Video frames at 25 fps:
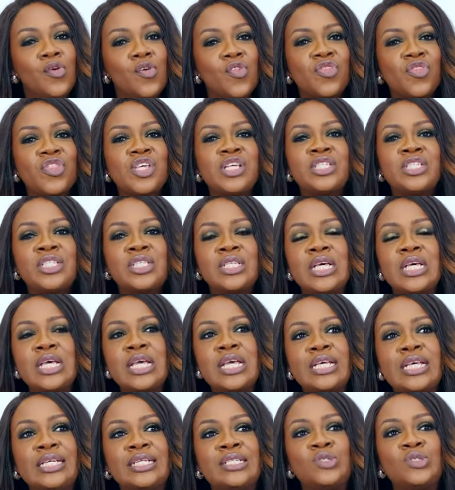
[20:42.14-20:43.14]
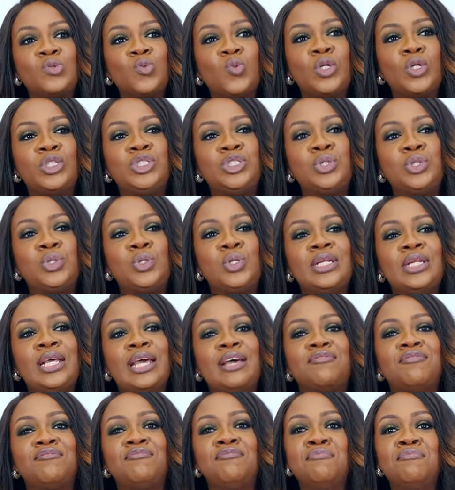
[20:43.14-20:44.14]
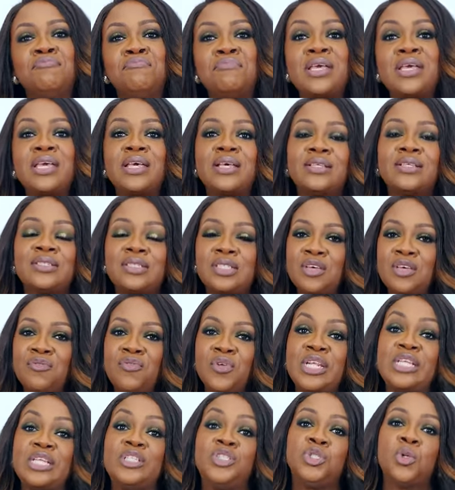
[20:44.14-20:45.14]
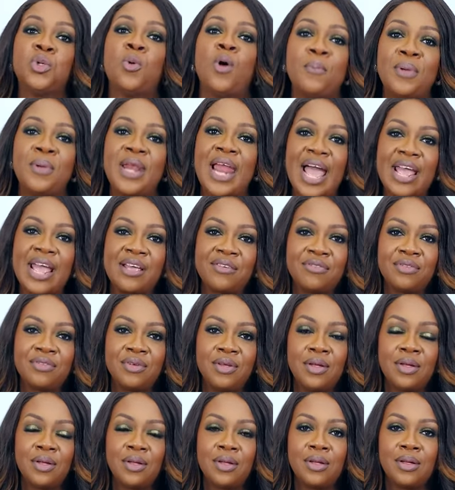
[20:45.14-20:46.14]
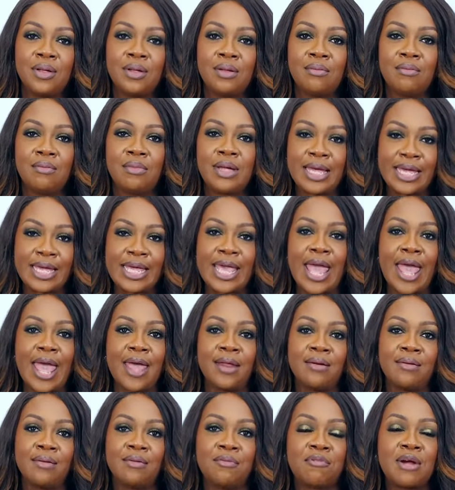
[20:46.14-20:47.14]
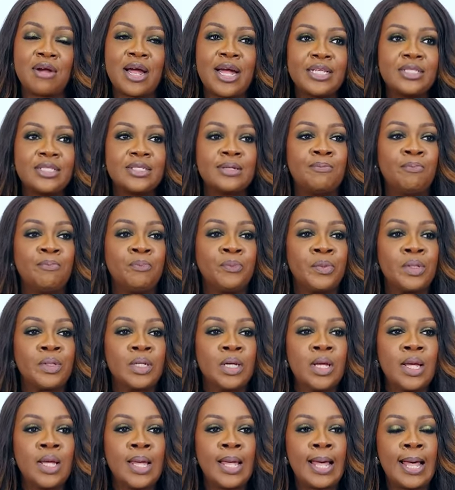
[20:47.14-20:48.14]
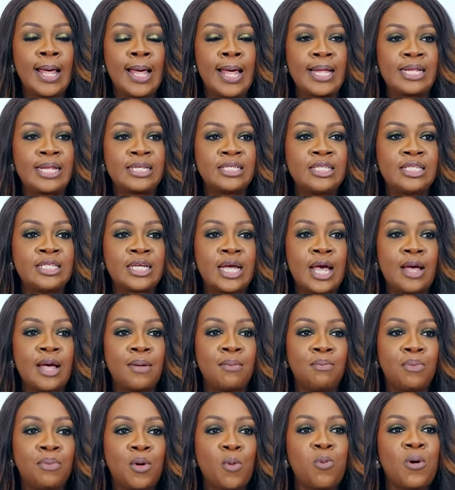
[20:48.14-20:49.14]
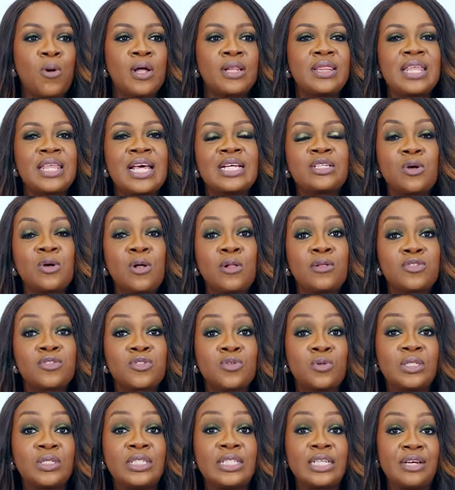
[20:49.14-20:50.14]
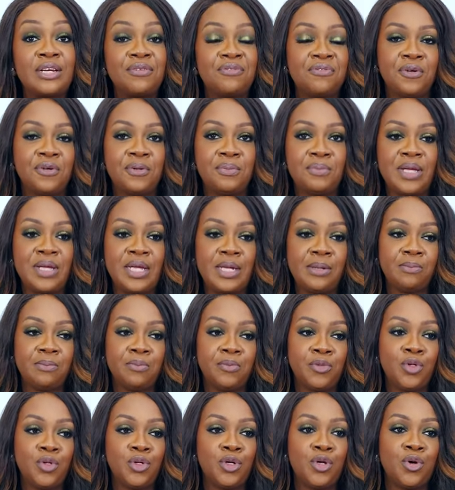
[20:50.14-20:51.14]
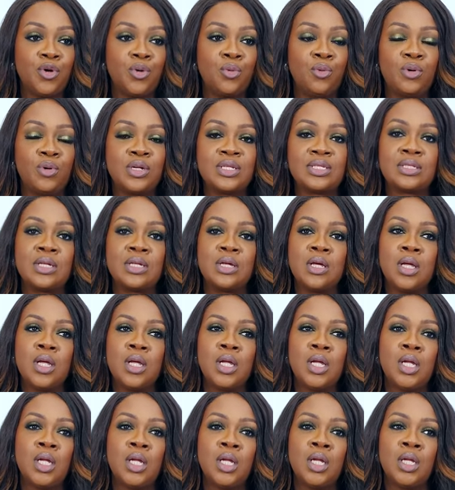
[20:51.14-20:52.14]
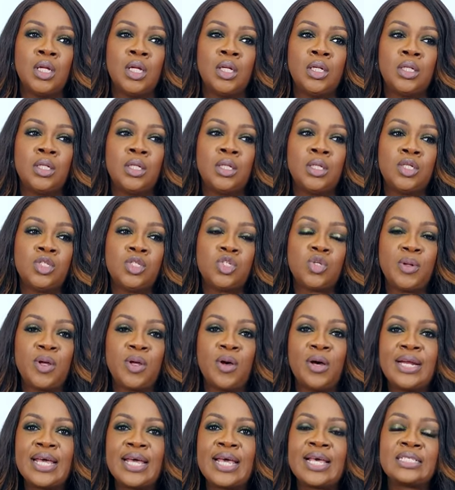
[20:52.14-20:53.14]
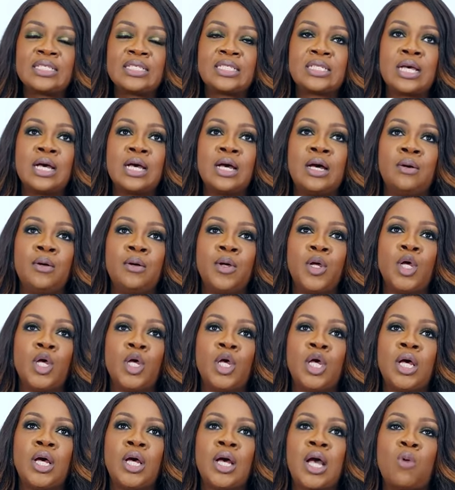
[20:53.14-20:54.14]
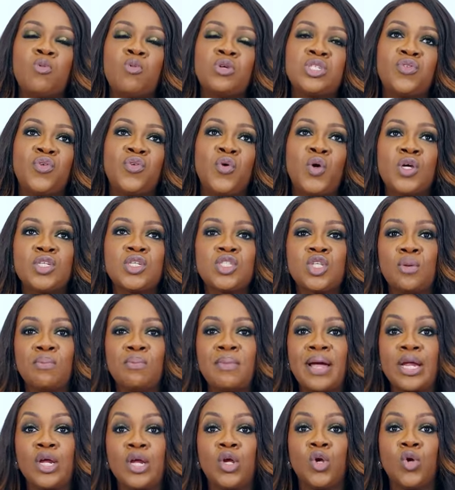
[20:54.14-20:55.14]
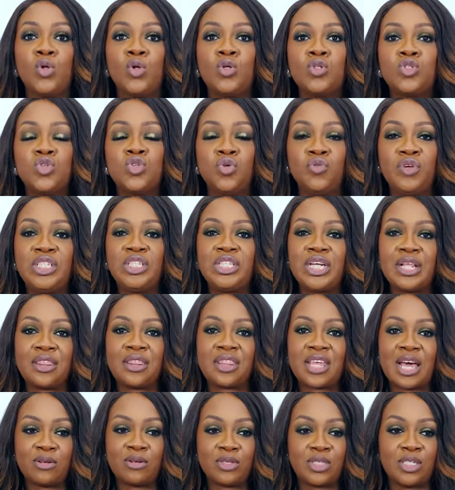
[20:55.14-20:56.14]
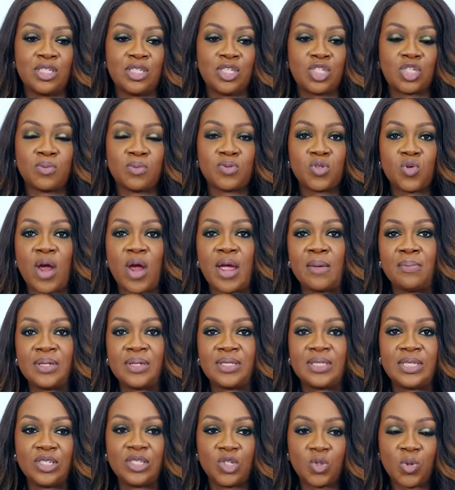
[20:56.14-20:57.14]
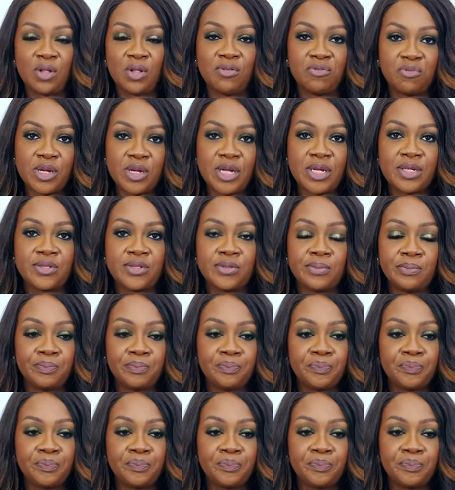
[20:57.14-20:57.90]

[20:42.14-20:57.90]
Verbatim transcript: this is what you could have missed if you didn't show up live again, right? And, um, but what that also did for me, you know, was to be honest, I was focused on my goal to reach a thousand subscribers in 12 weeks.